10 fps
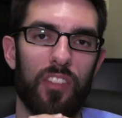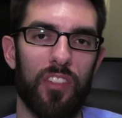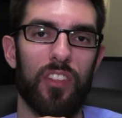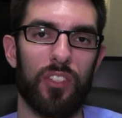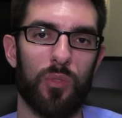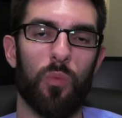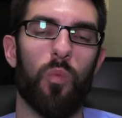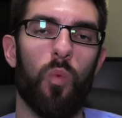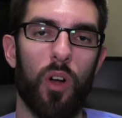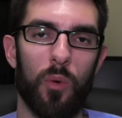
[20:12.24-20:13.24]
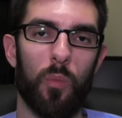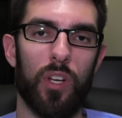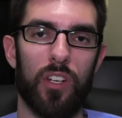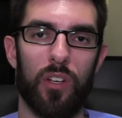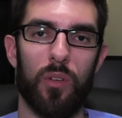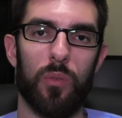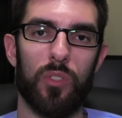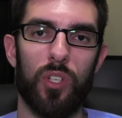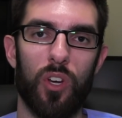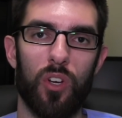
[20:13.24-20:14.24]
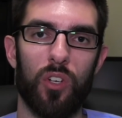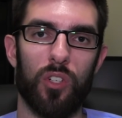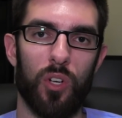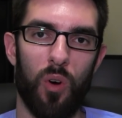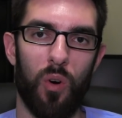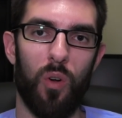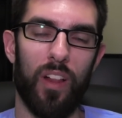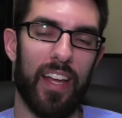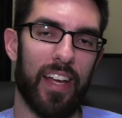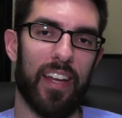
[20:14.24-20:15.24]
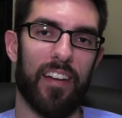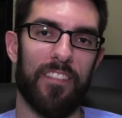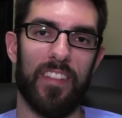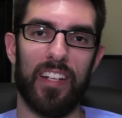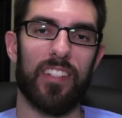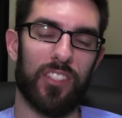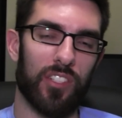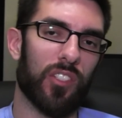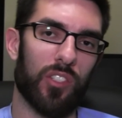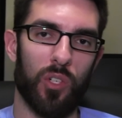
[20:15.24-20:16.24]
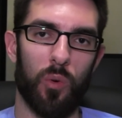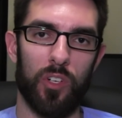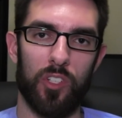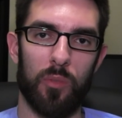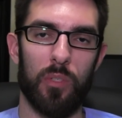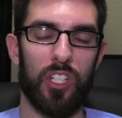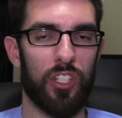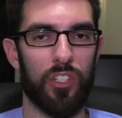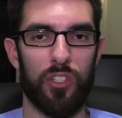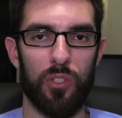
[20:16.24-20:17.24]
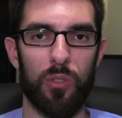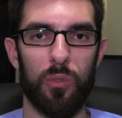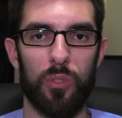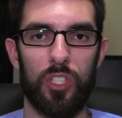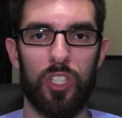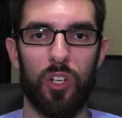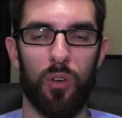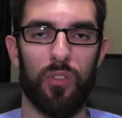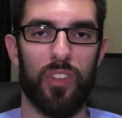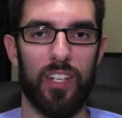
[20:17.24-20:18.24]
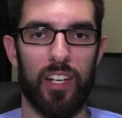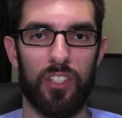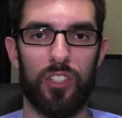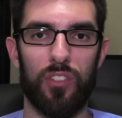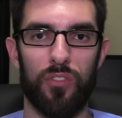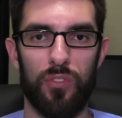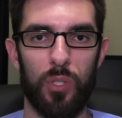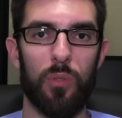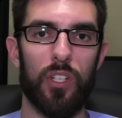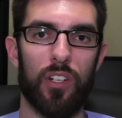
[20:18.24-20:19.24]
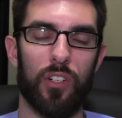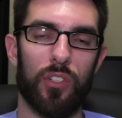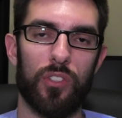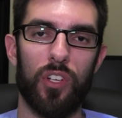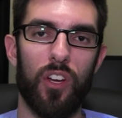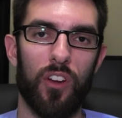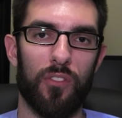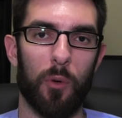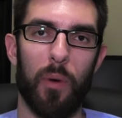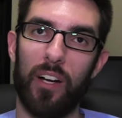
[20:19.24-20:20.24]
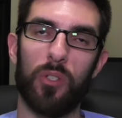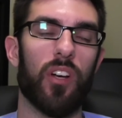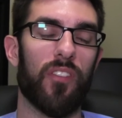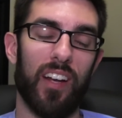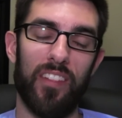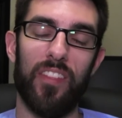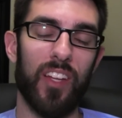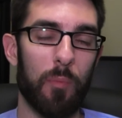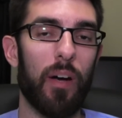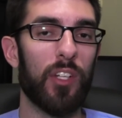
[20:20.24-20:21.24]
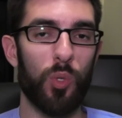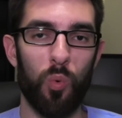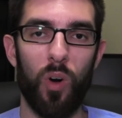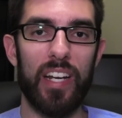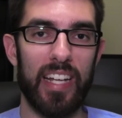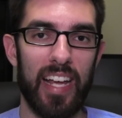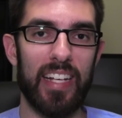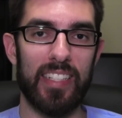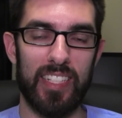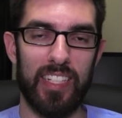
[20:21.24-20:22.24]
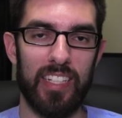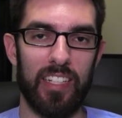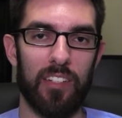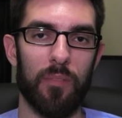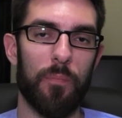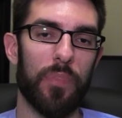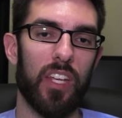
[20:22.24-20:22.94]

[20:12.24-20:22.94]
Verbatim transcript: this one Windows goal. And I think this is going to be huge over the next few years for Microsoft. And I think by 2018,